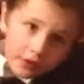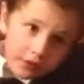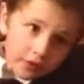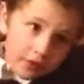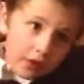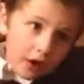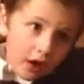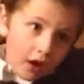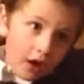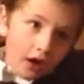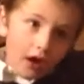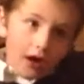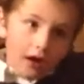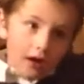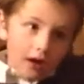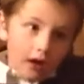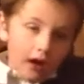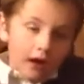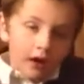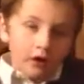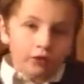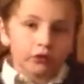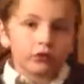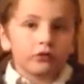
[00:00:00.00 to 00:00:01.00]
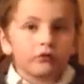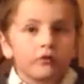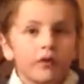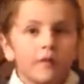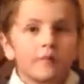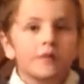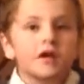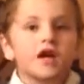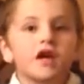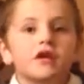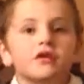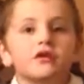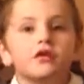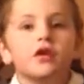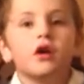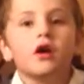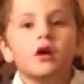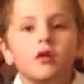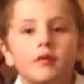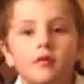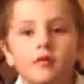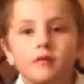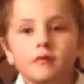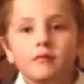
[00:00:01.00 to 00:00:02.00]
the Alter Rebbe and
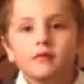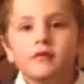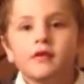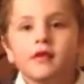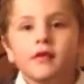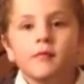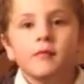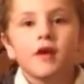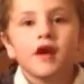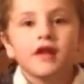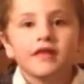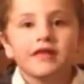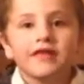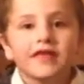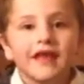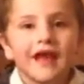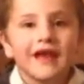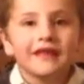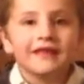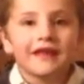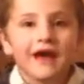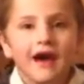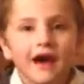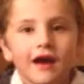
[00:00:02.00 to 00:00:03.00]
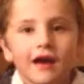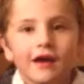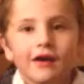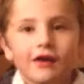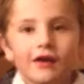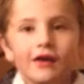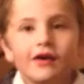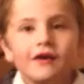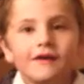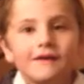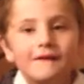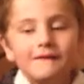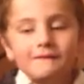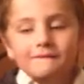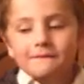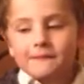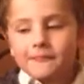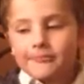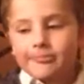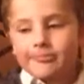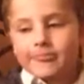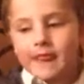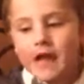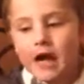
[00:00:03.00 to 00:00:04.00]
the tzemach
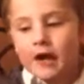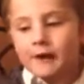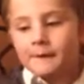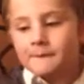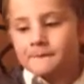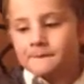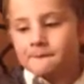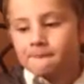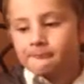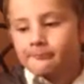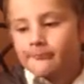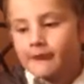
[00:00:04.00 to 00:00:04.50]
tzedek.